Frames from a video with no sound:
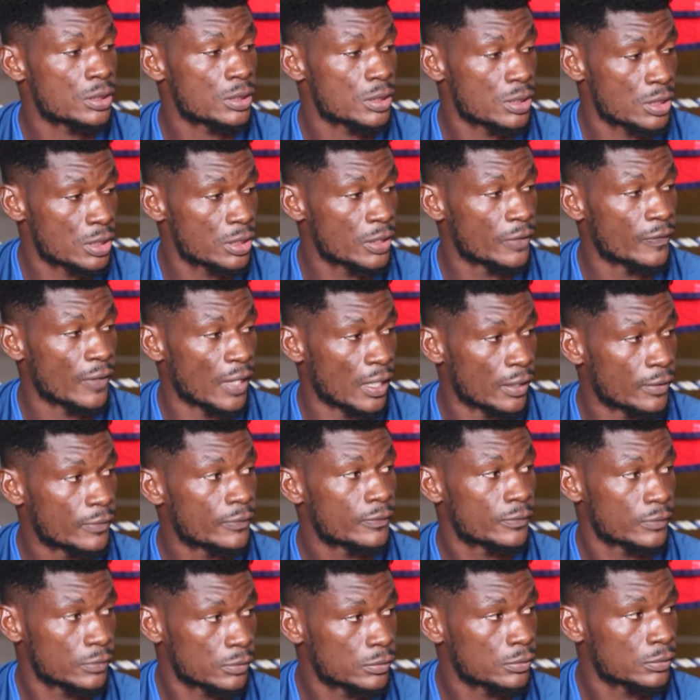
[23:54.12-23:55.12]
The Silver.
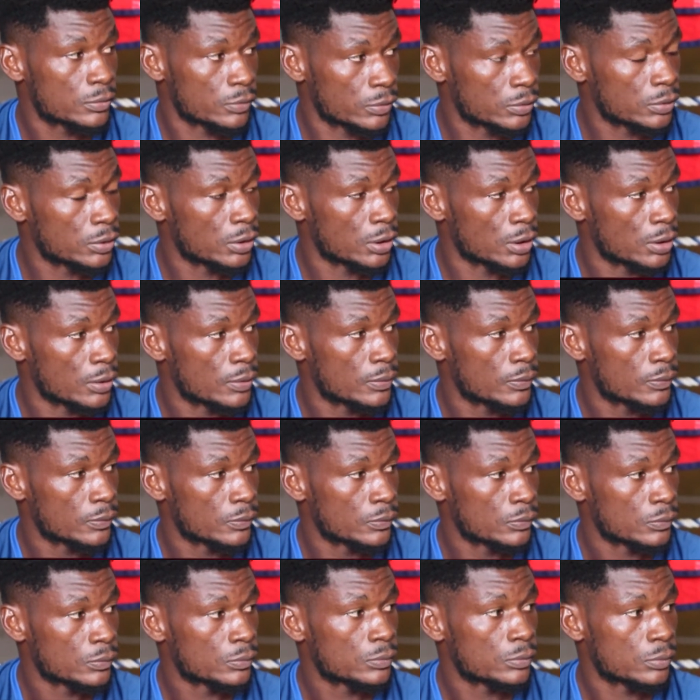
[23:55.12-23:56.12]
WBC Silver. That was your
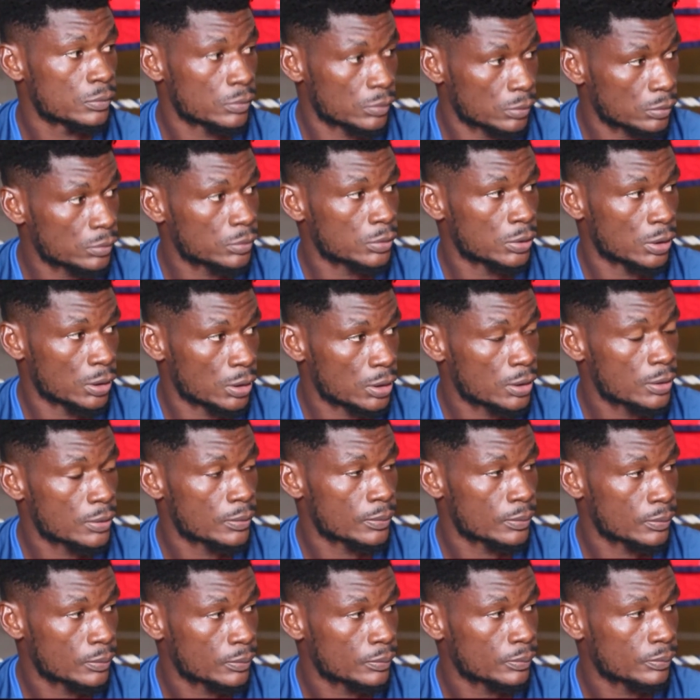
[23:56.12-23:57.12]
first international fight. Yeah.
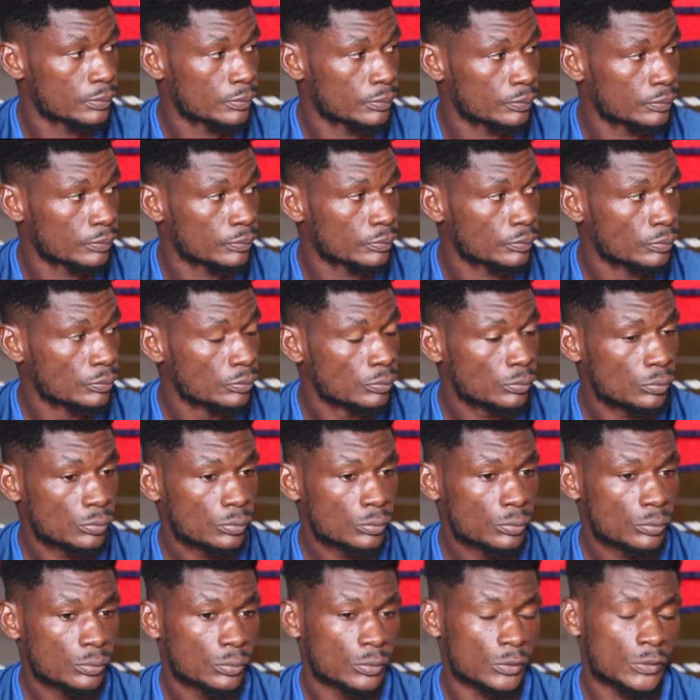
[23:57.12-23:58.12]
And who was the opponent?
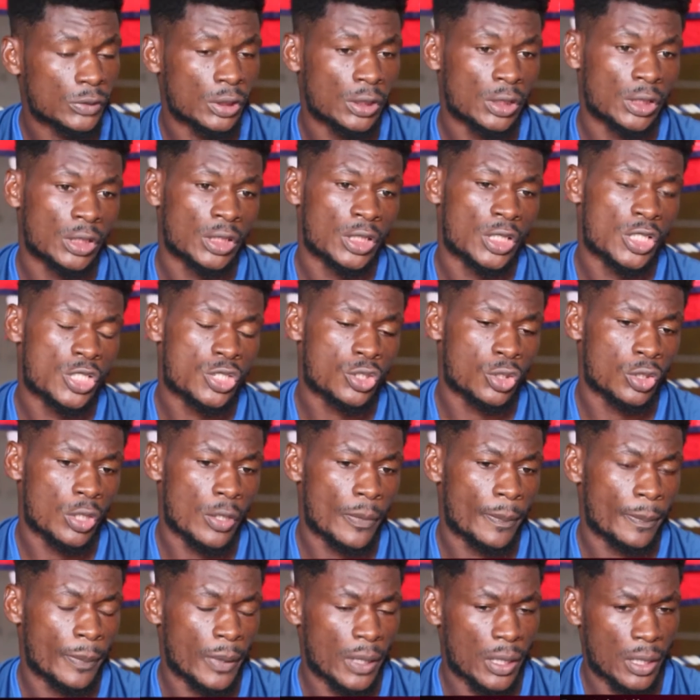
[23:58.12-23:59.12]
It's
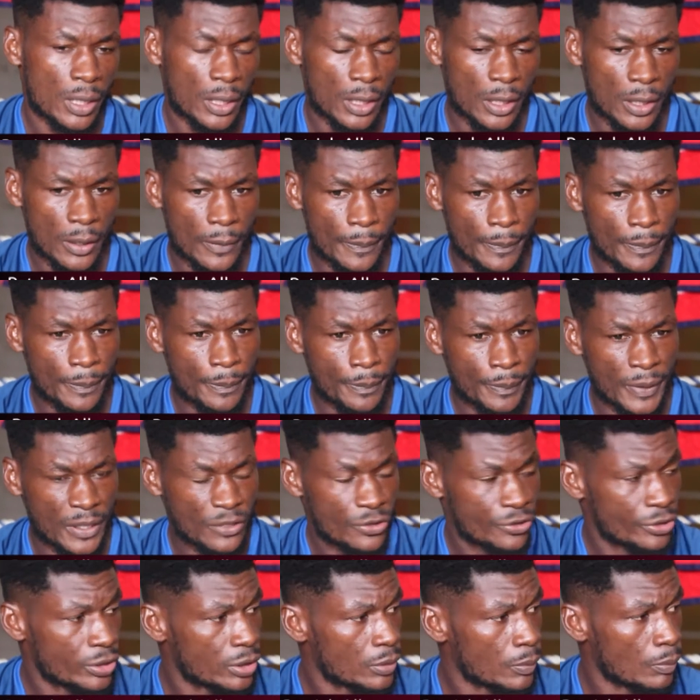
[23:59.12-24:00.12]
called uh,
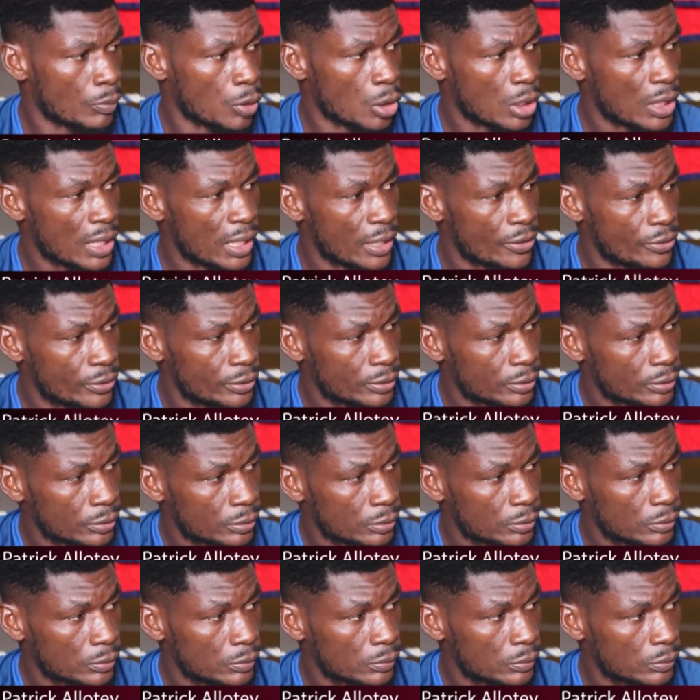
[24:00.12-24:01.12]
Patrick Bulgari.
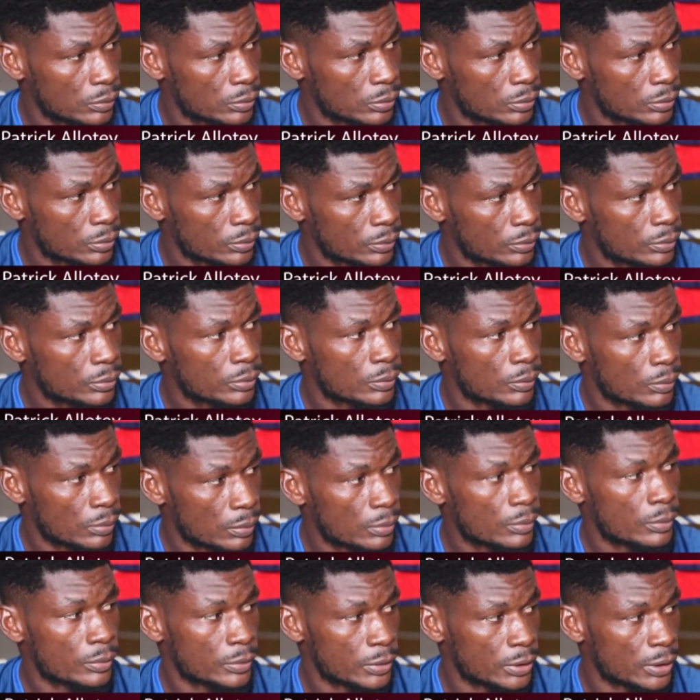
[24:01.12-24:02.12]
Pa Patrick
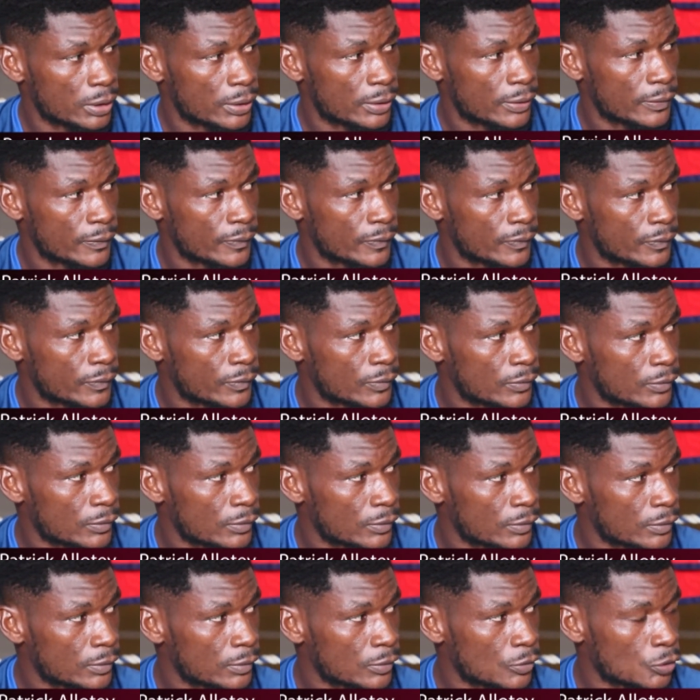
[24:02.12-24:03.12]
Bulgari. Mm. Was the fight in
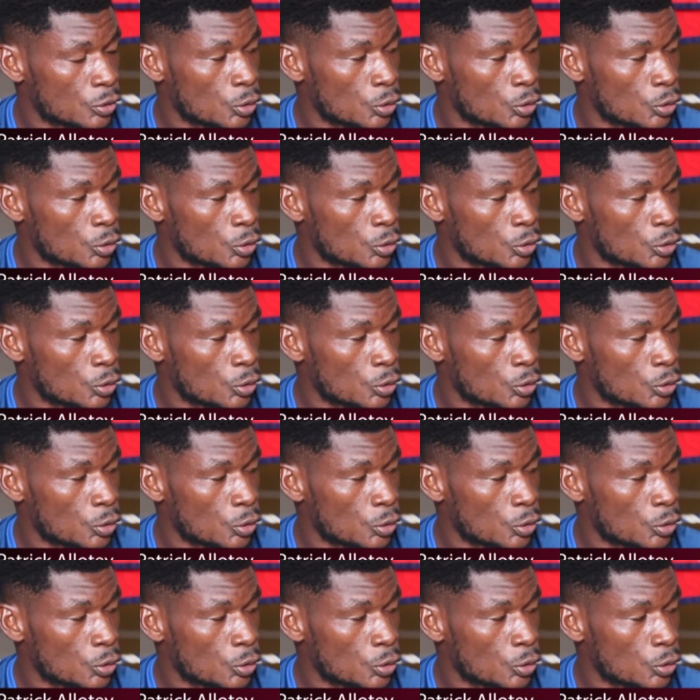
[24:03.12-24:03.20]
Ghana?